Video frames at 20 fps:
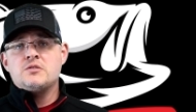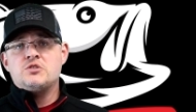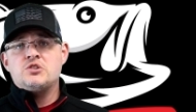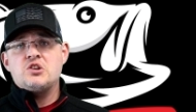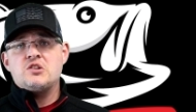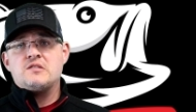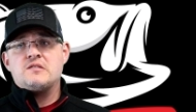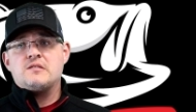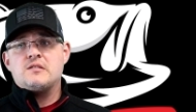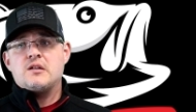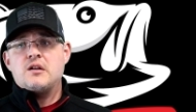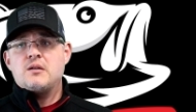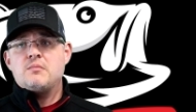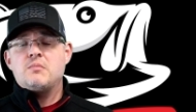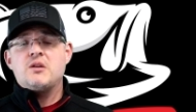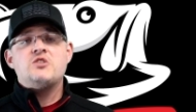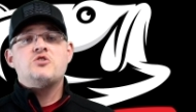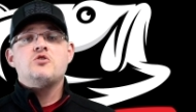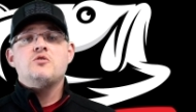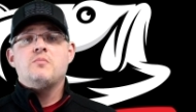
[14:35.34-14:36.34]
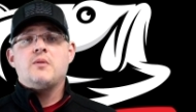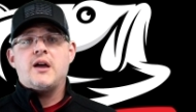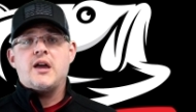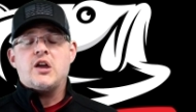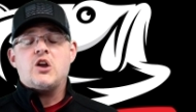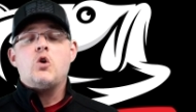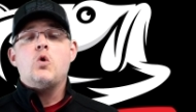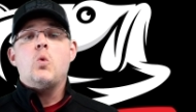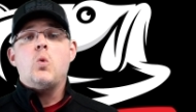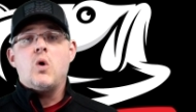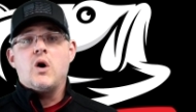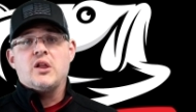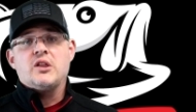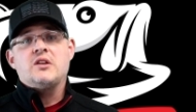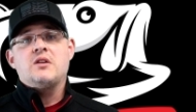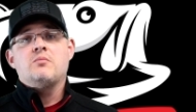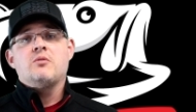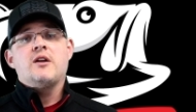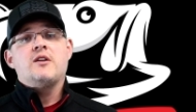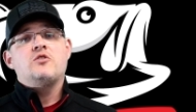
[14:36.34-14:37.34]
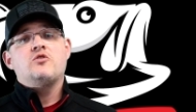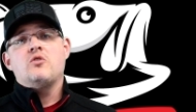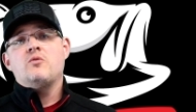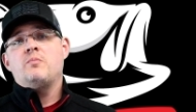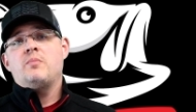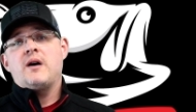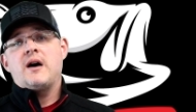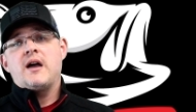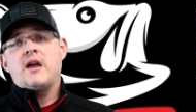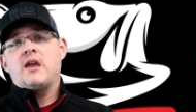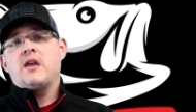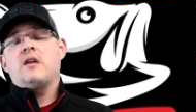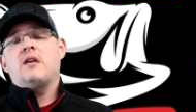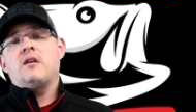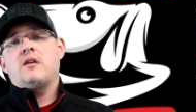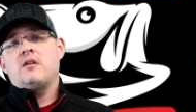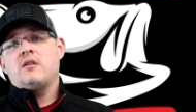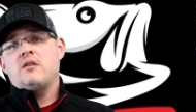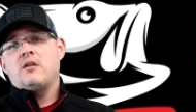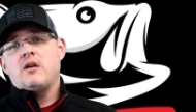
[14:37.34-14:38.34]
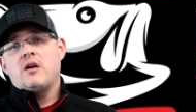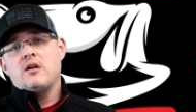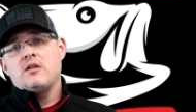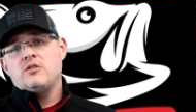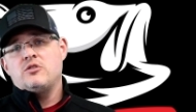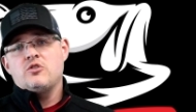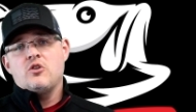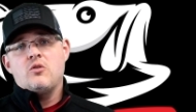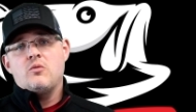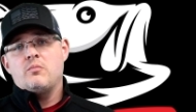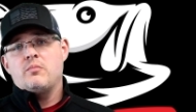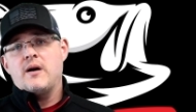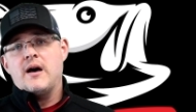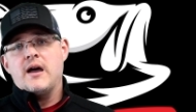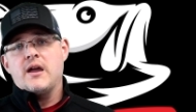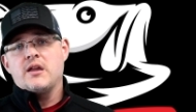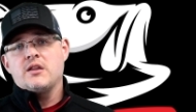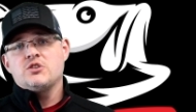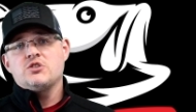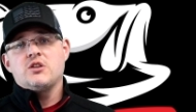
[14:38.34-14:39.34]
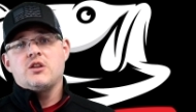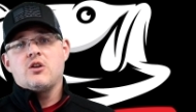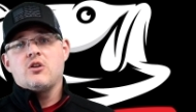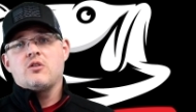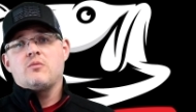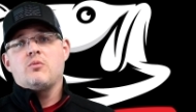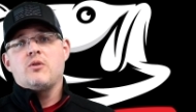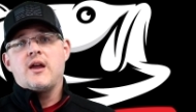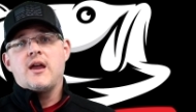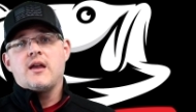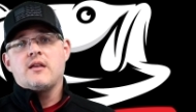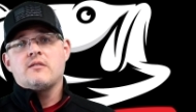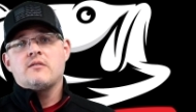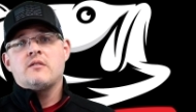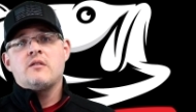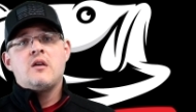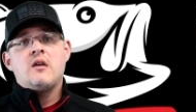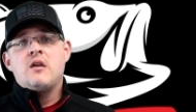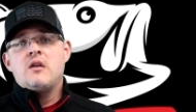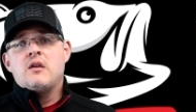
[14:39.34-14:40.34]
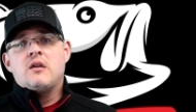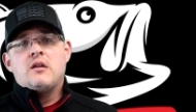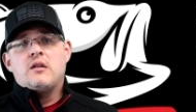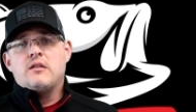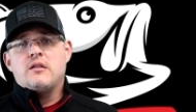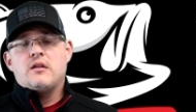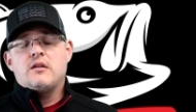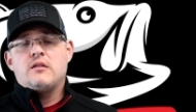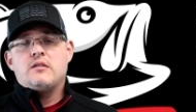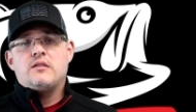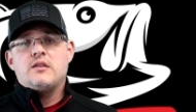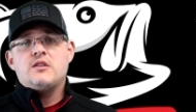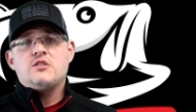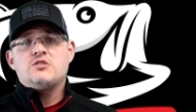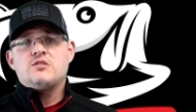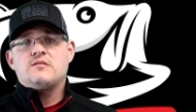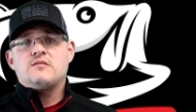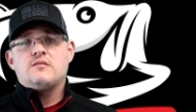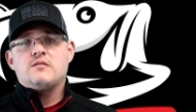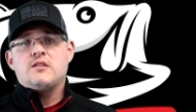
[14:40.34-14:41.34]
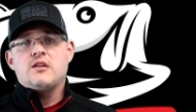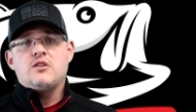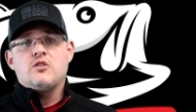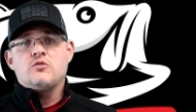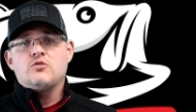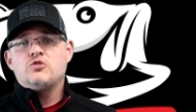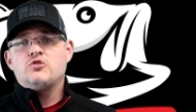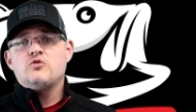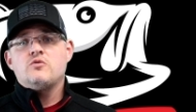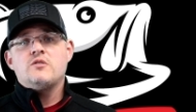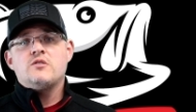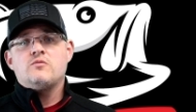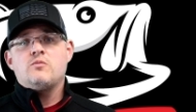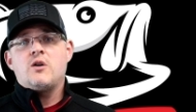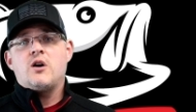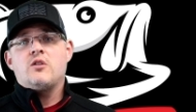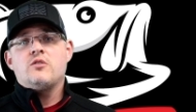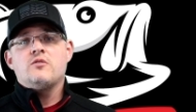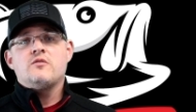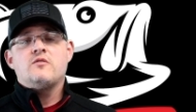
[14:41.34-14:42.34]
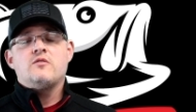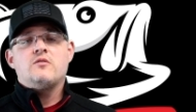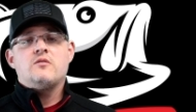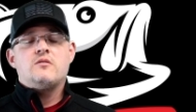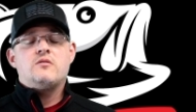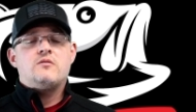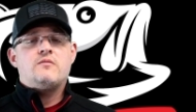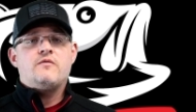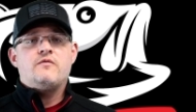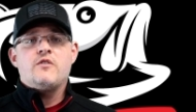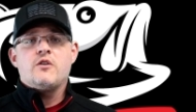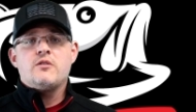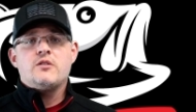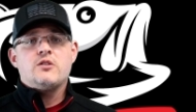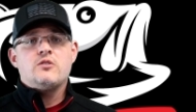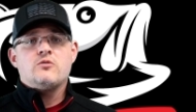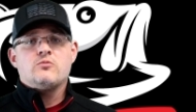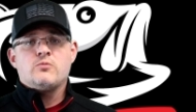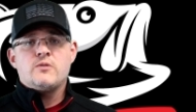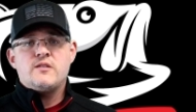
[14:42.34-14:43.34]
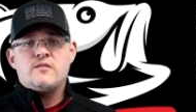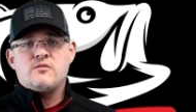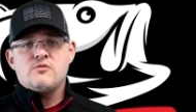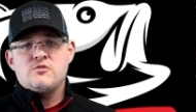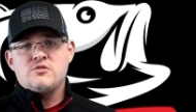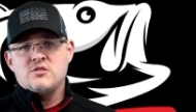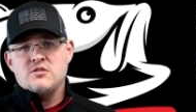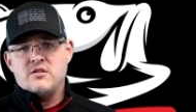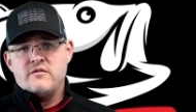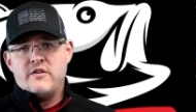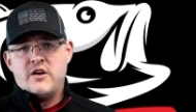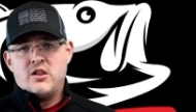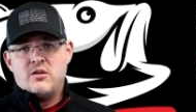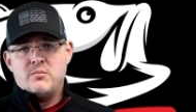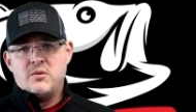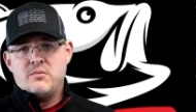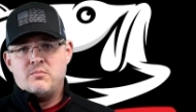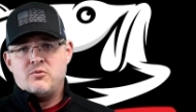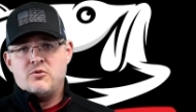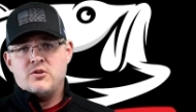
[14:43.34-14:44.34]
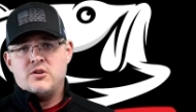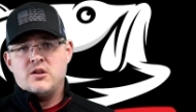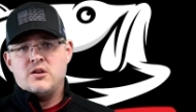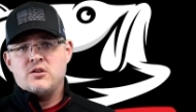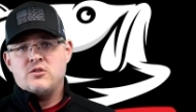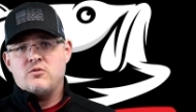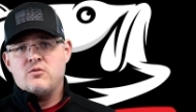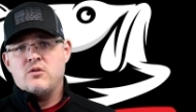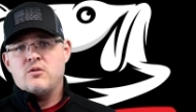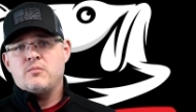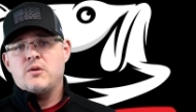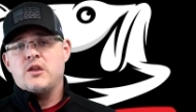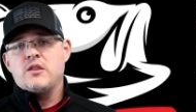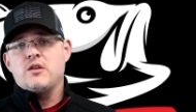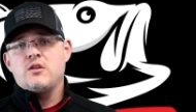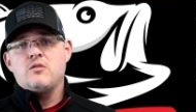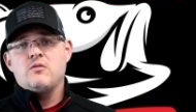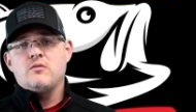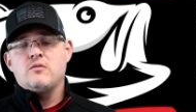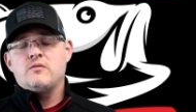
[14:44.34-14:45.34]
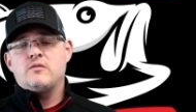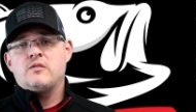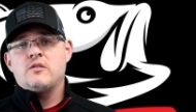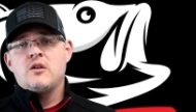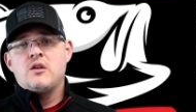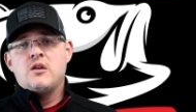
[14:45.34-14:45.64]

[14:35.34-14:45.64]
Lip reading: Just make sure you buy a quality brand. Don't buy generic brands. They don't do as well. There's very little research and development put into them, and they use